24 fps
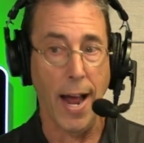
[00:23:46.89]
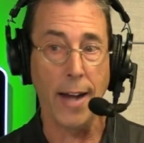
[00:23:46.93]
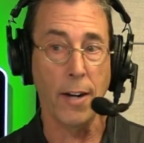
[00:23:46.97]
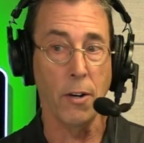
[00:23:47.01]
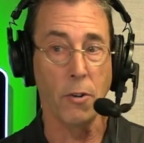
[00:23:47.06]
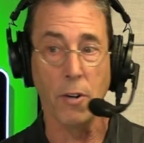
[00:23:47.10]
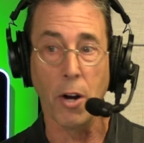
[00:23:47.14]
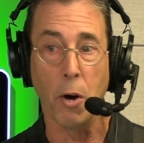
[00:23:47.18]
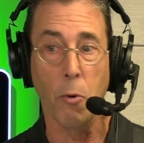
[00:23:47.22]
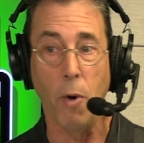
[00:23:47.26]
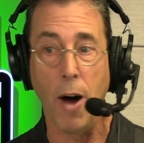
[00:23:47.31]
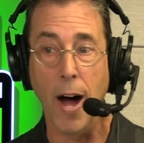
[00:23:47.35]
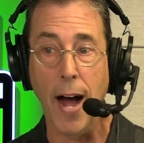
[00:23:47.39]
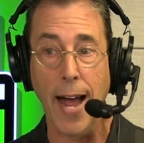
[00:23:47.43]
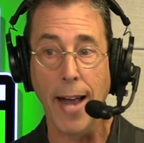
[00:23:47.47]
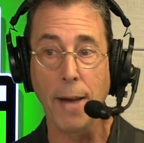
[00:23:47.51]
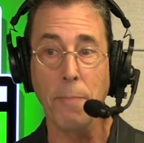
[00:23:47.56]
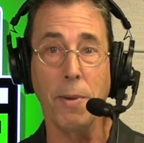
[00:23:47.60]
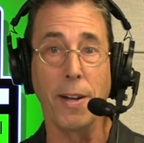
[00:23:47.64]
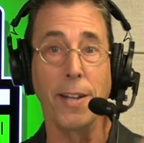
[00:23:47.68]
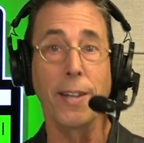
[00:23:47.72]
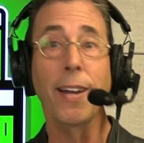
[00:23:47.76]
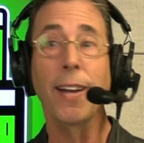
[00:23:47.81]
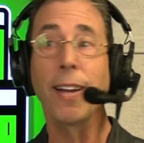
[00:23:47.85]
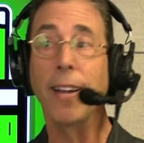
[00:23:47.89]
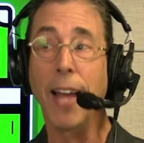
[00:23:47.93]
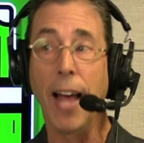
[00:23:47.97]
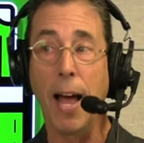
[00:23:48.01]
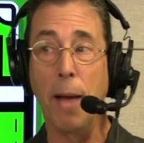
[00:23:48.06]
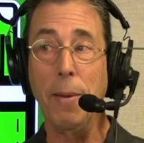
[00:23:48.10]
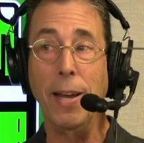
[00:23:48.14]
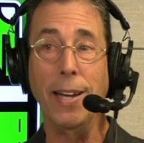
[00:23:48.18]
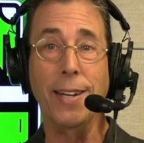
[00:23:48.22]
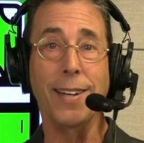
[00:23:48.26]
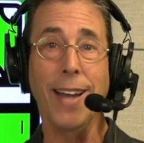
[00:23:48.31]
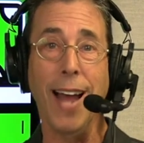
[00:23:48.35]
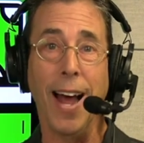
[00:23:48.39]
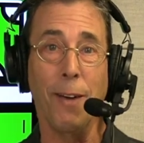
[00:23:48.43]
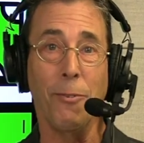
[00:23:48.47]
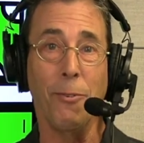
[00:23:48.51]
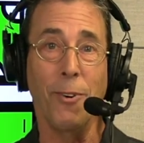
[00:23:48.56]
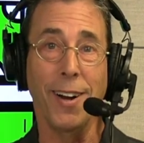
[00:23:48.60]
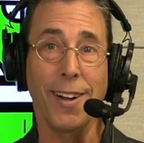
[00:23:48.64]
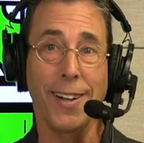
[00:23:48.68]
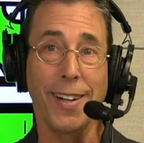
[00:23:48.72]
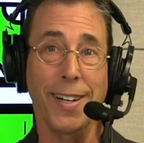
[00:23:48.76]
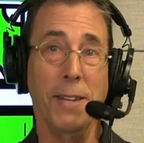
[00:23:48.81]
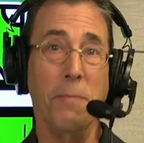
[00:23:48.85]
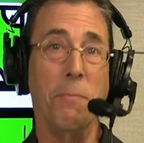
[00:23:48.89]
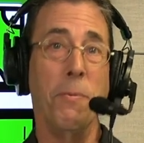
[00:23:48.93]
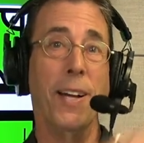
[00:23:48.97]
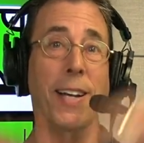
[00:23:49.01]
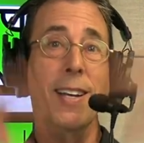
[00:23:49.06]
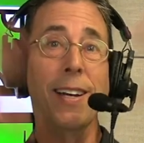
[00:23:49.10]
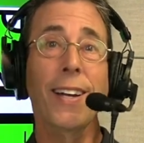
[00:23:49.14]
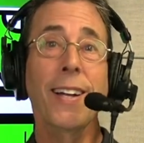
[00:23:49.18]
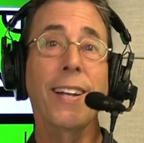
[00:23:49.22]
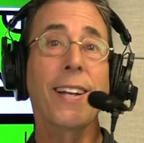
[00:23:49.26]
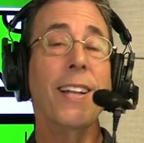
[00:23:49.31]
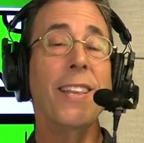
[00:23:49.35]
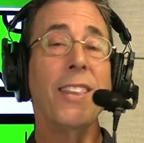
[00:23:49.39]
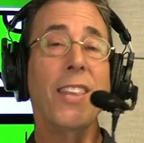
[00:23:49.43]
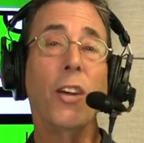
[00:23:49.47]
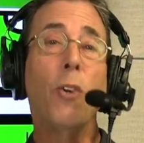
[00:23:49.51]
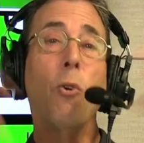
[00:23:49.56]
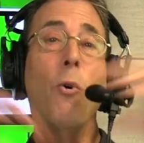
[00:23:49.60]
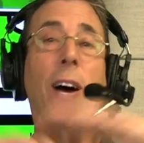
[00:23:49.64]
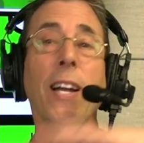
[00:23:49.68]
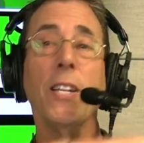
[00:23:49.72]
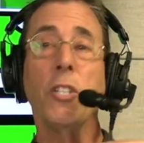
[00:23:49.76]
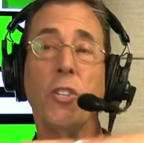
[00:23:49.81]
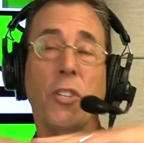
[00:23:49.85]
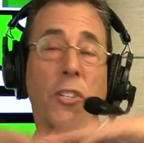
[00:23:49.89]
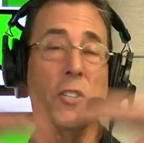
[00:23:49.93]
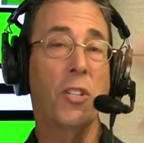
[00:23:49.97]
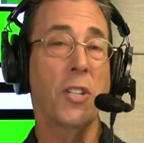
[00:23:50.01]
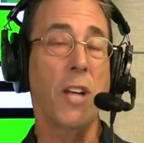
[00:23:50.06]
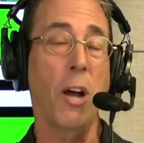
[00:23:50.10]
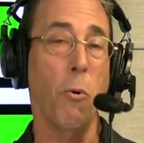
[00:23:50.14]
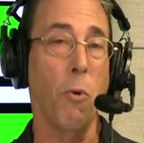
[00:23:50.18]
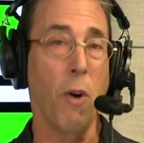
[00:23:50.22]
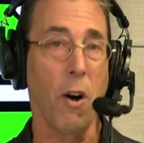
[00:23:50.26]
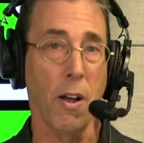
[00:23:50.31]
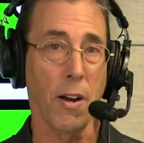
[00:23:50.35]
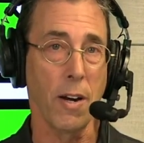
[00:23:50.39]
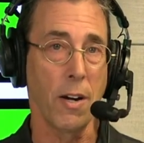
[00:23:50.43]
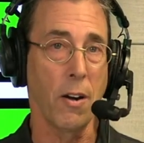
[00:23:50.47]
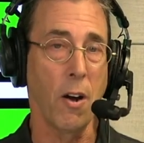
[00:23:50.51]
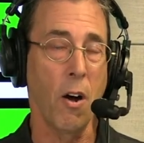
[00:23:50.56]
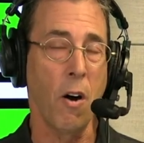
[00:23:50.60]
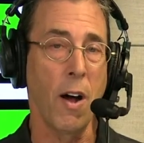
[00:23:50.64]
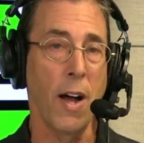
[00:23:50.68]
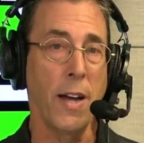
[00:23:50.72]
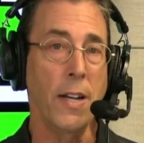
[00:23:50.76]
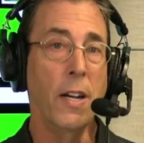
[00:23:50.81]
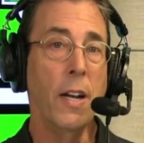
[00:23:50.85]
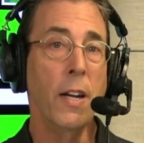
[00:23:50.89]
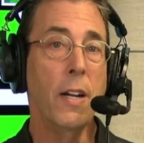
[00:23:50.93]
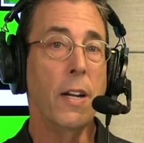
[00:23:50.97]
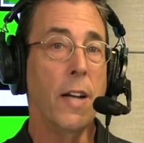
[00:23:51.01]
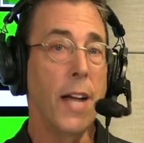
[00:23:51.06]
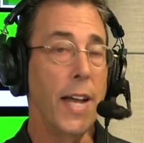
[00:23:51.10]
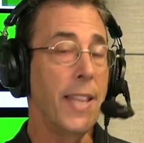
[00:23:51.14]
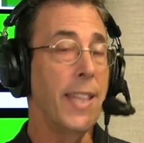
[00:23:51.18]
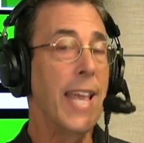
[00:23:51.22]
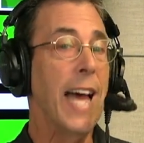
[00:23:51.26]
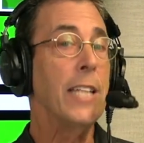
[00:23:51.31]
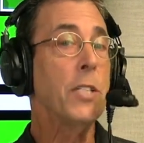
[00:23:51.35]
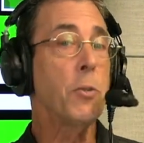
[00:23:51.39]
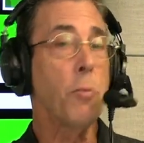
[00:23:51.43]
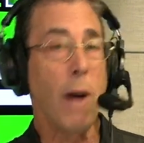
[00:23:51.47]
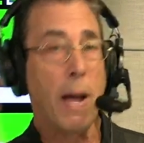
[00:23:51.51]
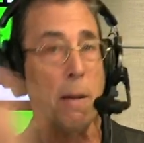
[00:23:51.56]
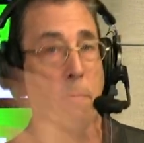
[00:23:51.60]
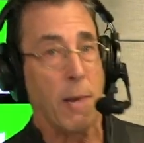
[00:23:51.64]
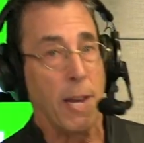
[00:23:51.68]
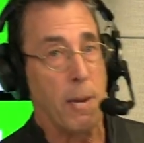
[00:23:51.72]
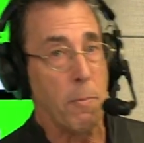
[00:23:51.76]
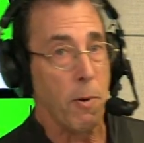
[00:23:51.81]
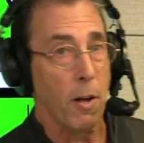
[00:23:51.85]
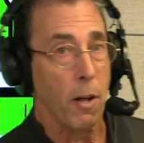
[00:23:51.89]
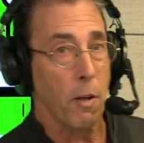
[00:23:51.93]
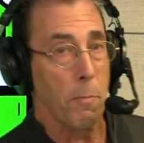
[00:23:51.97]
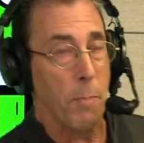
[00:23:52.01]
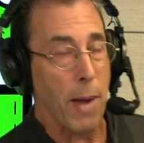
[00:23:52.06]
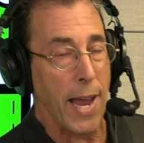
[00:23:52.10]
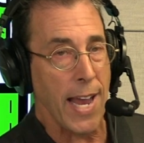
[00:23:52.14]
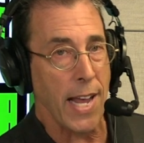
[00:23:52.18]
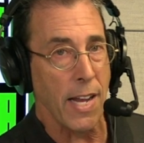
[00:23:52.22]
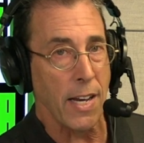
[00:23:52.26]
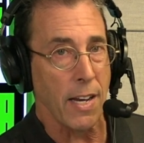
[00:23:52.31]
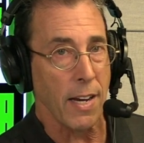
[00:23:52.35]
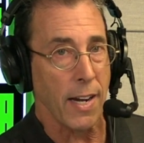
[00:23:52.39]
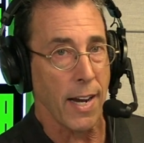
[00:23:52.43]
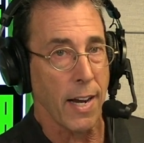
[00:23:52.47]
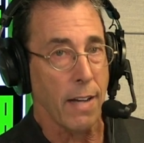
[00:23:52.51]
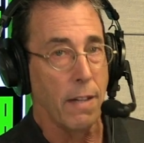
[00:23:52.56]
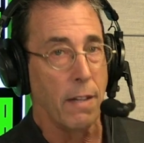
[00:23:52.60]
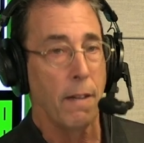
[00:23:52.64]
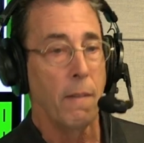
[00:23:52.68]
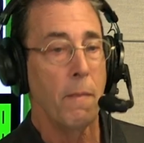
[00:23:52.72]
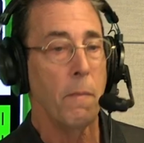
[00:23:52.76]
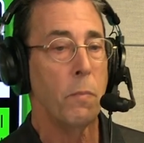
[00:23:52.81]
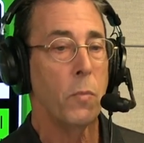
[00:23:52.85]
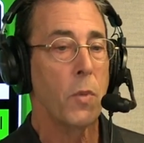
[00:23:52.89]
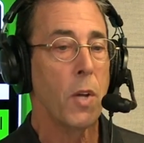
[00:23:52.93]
I don't know why, but I mean, not really, but the questions go on and on. And that's why people abandon it.